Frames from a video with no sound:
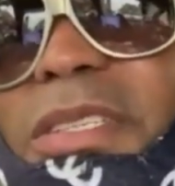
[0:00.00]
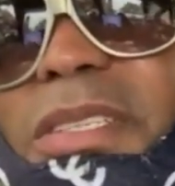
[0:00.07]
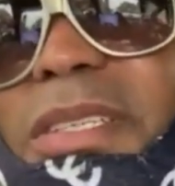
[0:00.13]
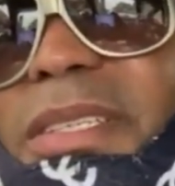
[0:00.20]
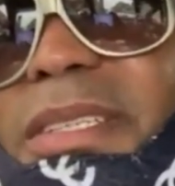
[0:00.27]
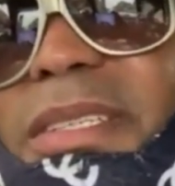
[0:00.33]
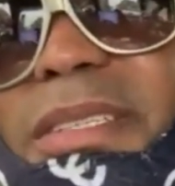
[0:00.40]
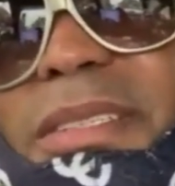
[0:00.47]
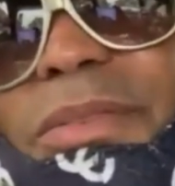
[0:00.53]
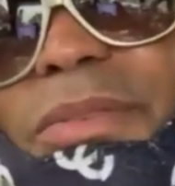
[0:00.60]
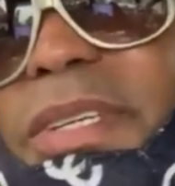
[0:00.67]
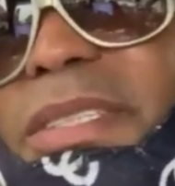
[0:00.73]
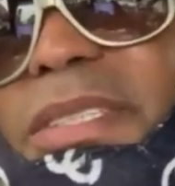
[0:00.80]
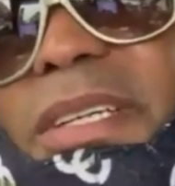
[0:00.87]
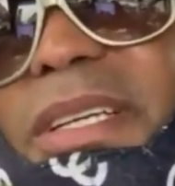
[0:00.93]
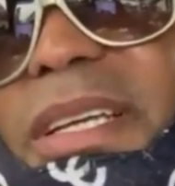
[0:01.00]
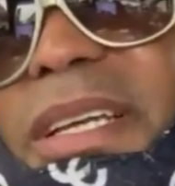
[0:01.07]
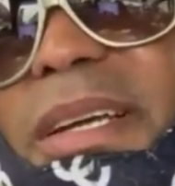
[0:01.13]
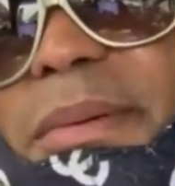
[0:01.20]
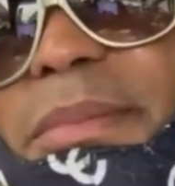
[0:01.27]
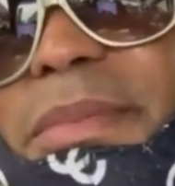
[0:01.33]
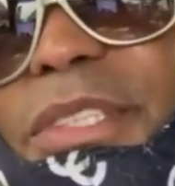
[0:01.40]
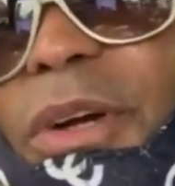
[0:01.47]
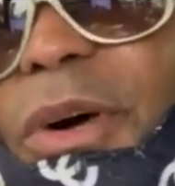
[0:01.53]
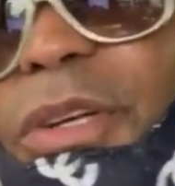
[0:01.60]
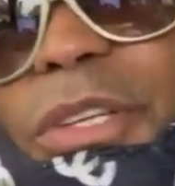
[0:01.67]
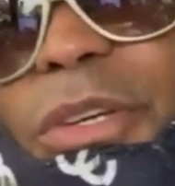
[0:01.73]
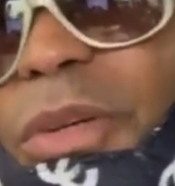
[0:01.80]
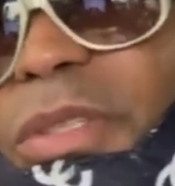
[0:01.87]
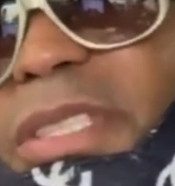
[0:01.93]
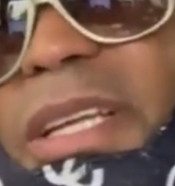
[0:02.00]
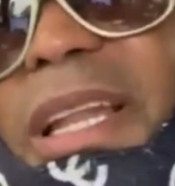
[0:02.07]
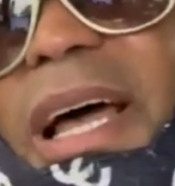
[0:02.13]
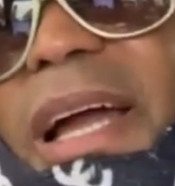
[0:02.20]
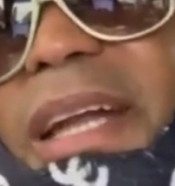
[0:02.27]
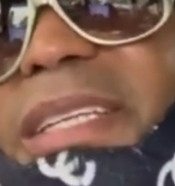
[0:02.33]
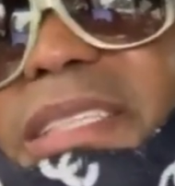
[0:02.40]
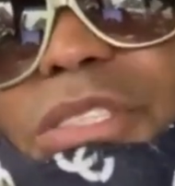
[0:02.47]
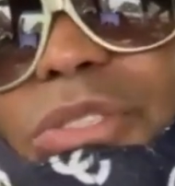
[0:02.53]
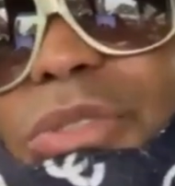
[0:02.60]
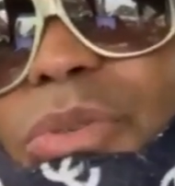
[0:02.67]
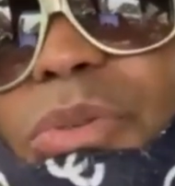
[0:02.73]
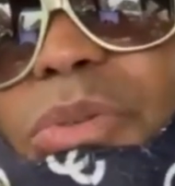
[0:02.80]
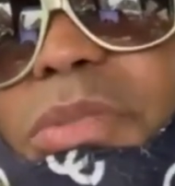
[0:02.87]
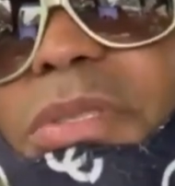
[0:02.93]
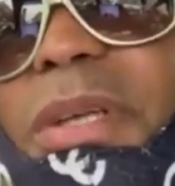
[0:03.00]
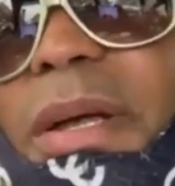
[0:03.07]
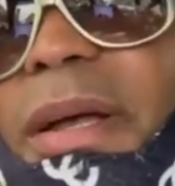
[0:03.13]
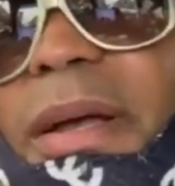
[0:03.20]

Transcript: shit is originally him. You know, you don't see a lot of these dudes,